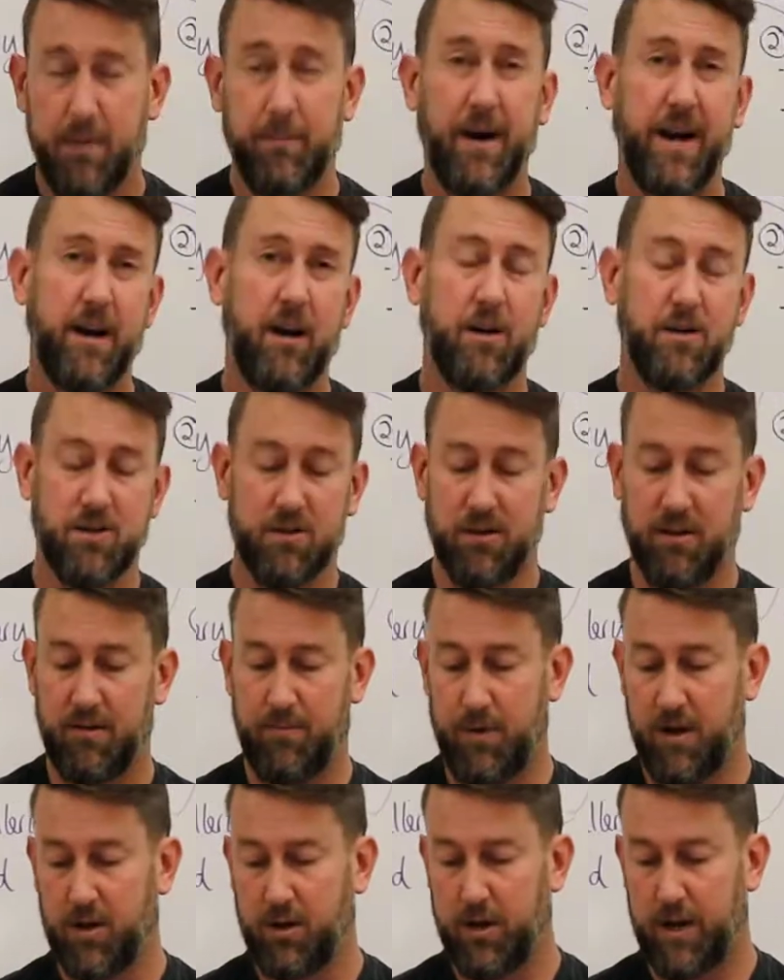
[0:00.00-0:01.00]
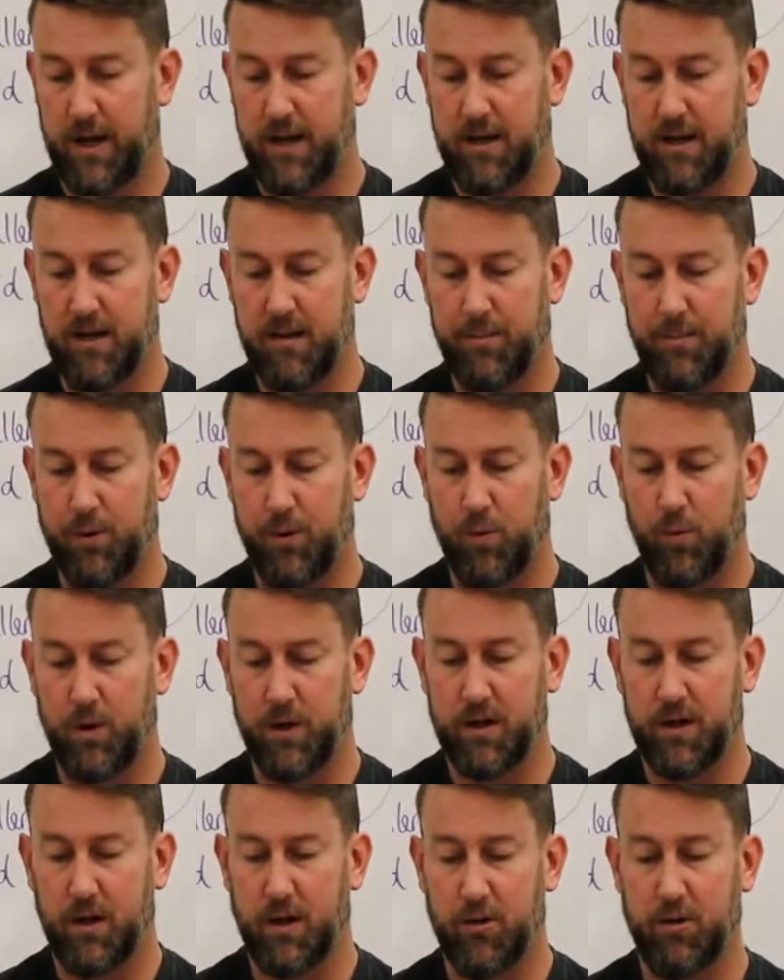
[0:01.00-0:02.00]
might also give me a good idea to put
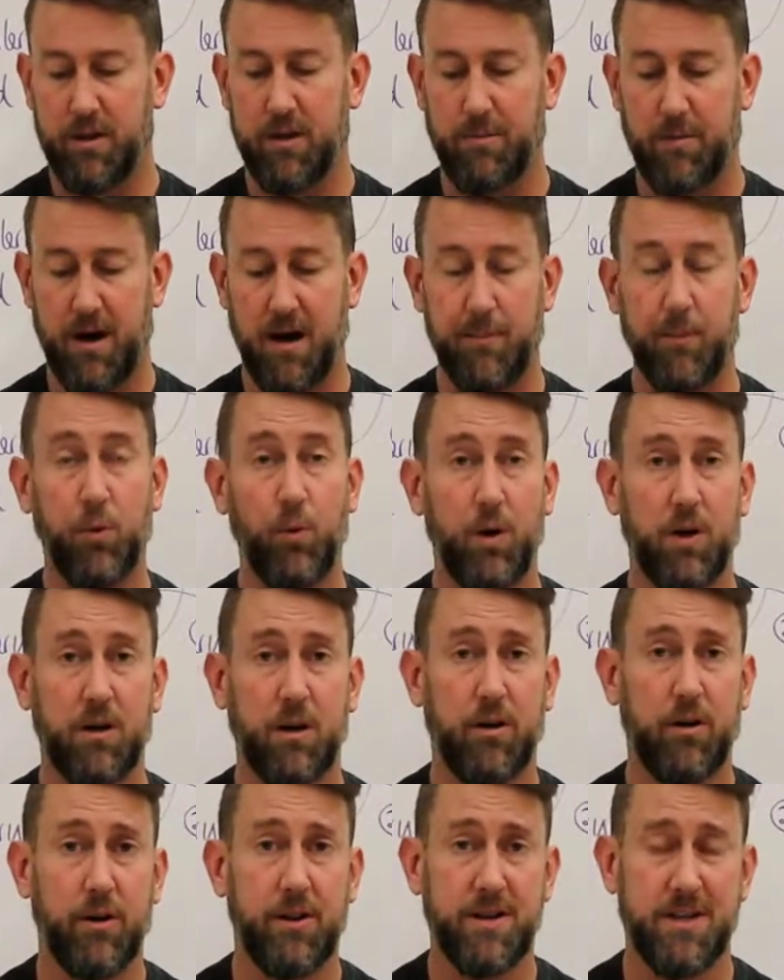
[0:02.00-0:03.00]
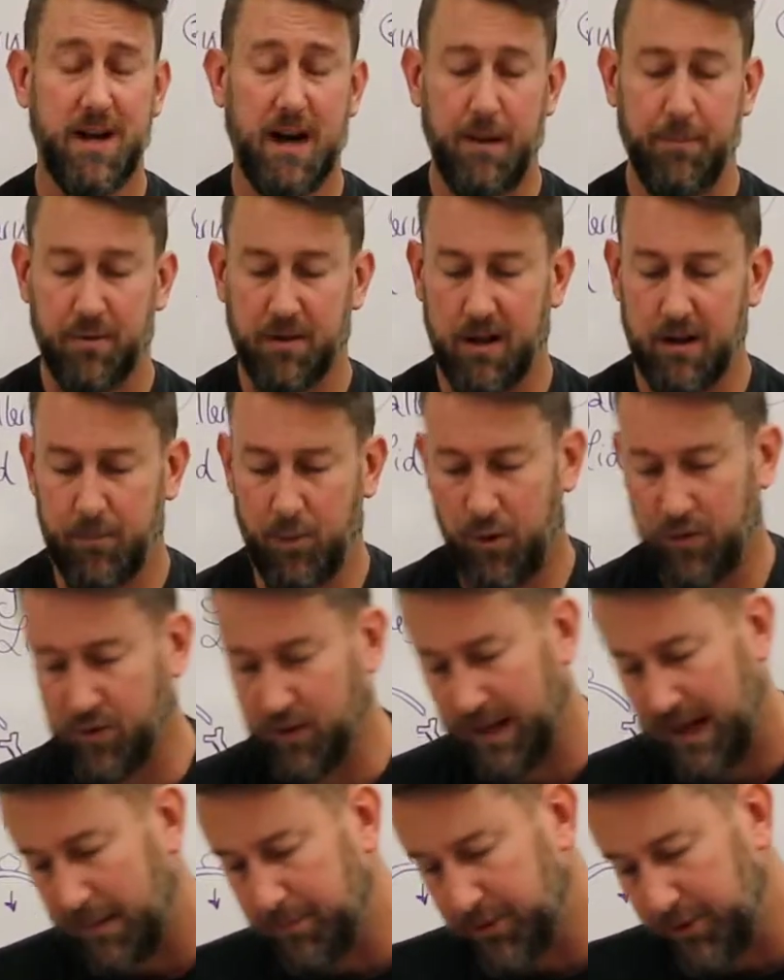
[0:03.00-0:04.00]
one color on the bottom and one color on the top and let them
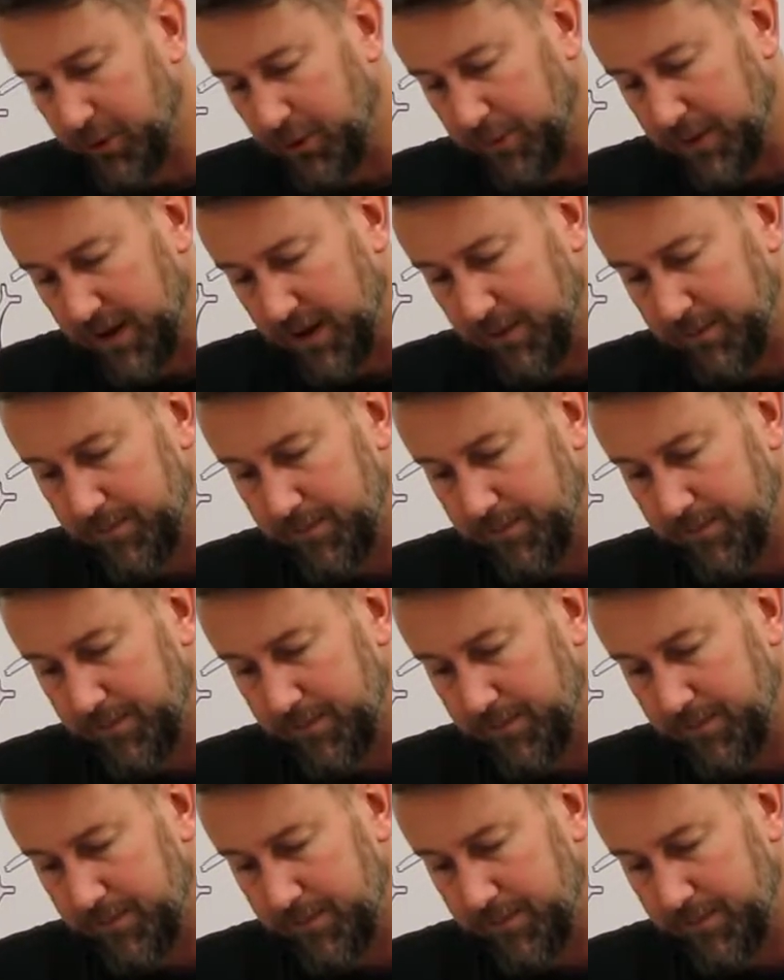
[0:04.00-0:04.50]
overlap a little bit.